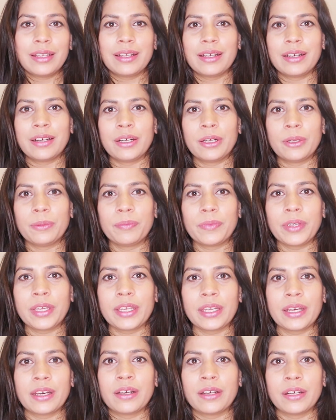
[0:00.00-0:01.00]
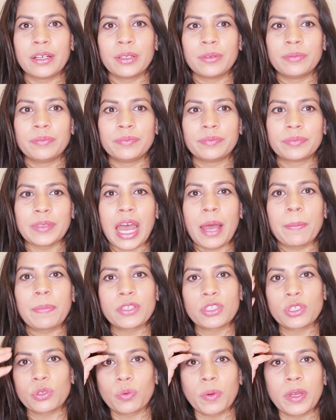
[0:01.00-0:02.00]
in a happy
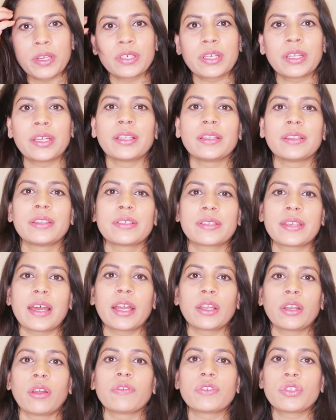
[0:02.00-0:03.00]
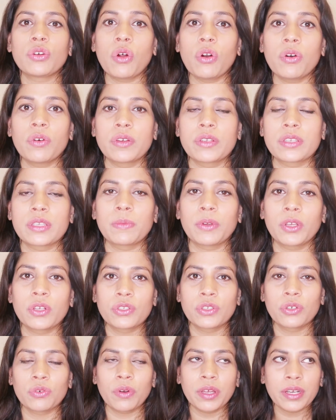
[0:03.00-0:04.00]
situation in the sign of Taurus,
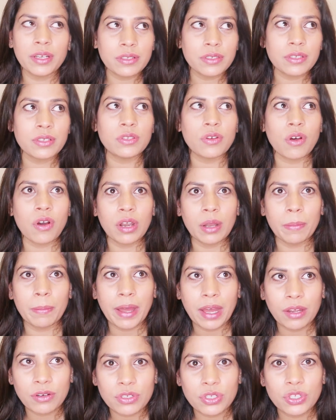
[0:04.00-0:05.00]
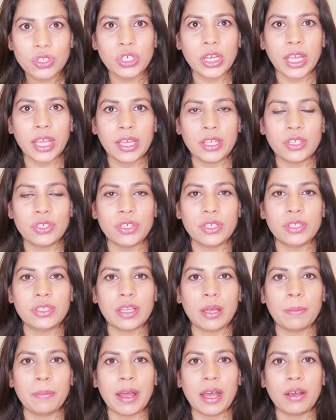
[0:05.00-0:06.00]
because Uranus is all about change. It's
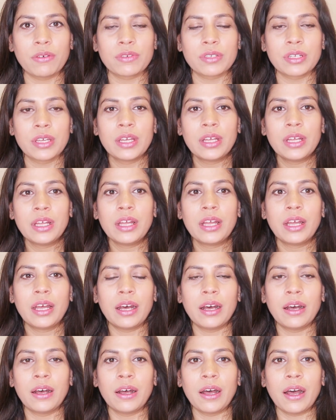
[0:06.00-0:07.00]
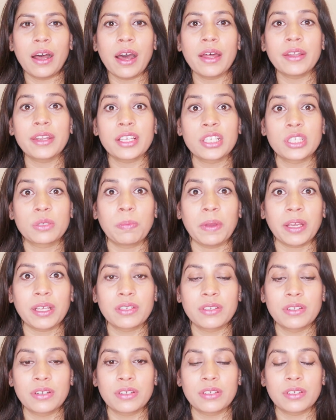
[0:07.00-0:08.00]
about
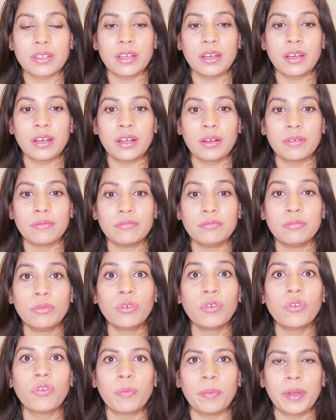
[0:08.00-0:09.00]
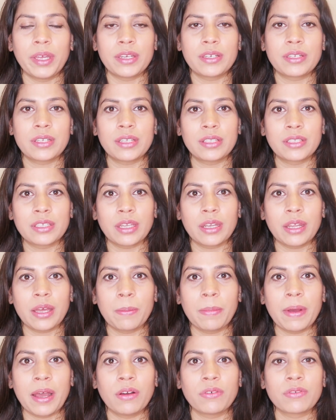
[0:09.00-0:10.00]
unexpected movement. It's
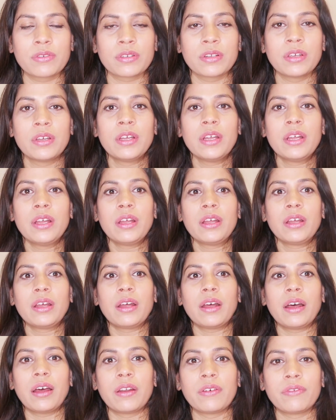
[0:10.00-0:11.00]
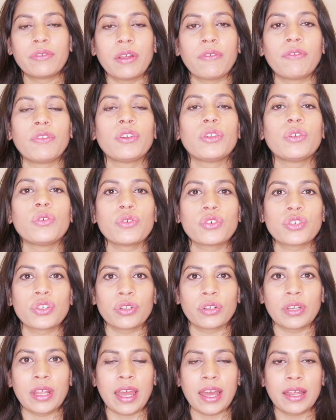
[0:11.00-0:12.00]
about a
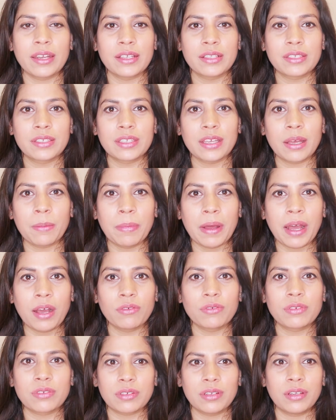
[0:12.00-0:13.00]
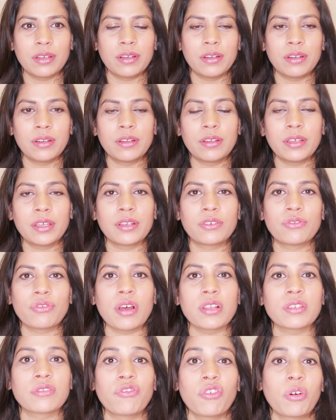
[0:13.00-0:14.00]
revolution, and it's about a
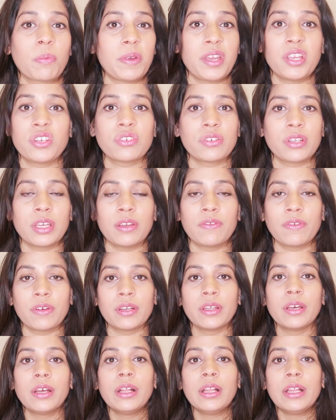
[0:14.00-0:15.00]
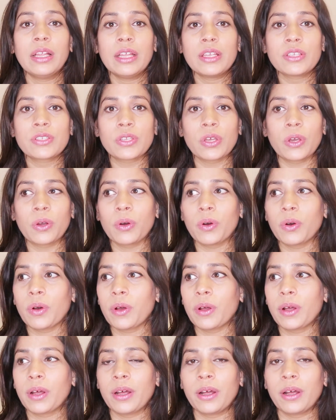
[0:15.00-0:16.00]
transformation even. So